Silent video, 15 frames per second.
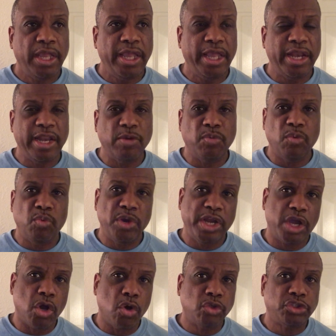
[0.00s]
And when
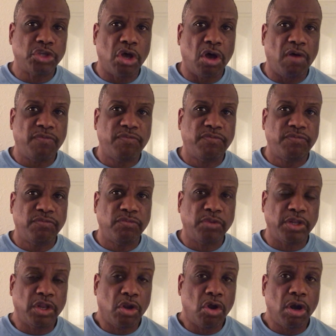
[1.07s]
it goes off,
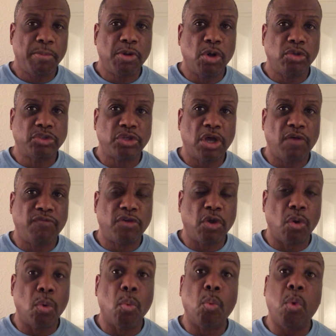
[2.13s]
when the alarm goes off,
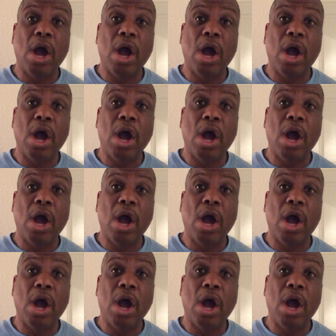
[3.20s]
go,